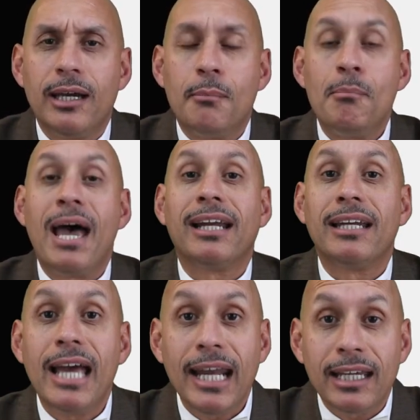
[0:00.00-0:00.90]

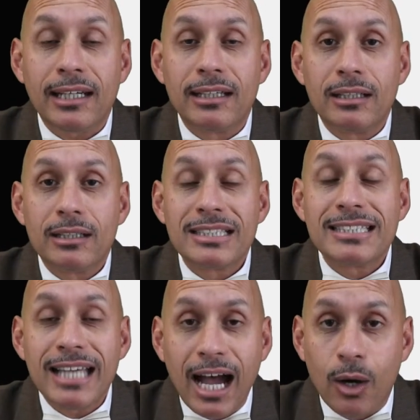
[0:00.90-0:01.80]
magnetic
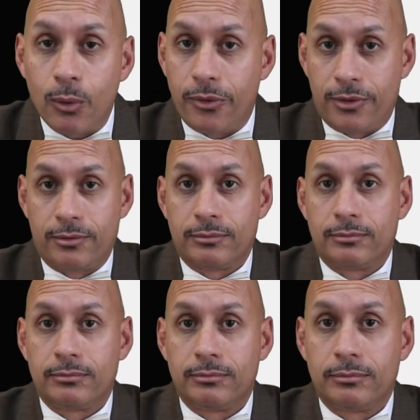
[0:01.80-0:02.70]
south
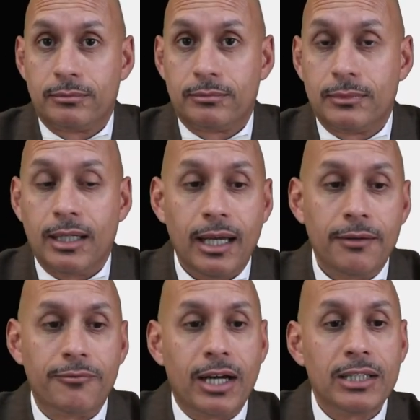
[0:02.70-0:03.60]

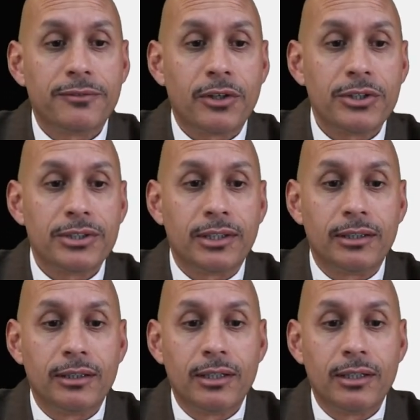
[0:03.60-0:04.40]
and vice versa.